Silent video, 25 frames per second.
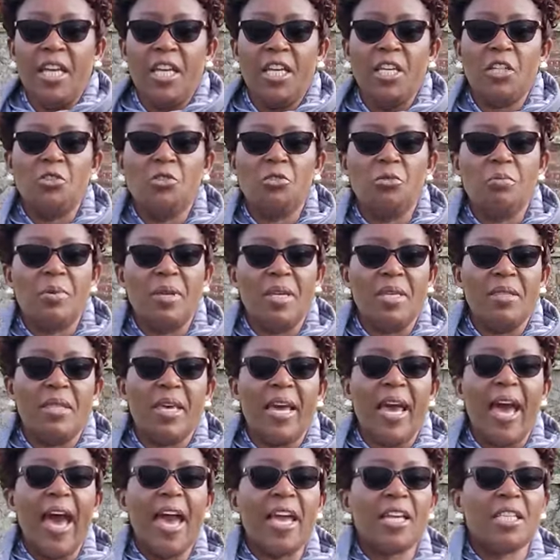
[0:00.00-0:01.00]
it would be in
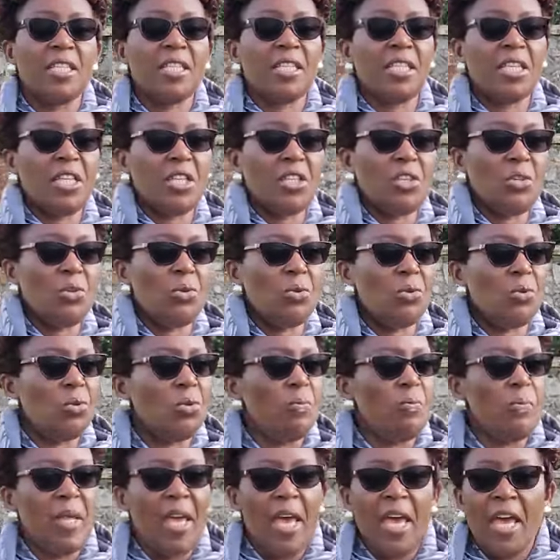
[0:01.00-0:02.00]
the
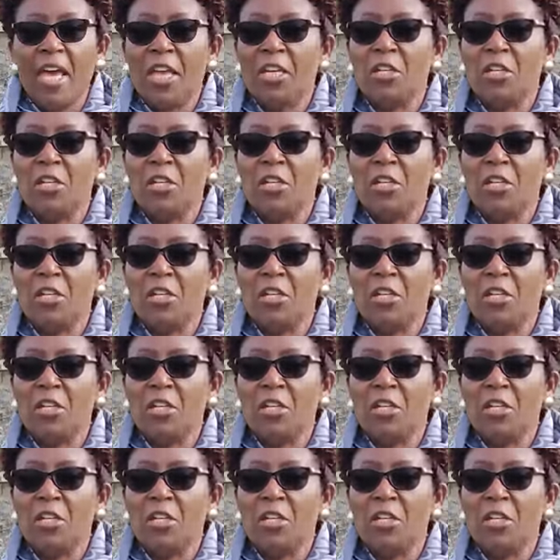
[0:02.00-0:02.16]
ICU,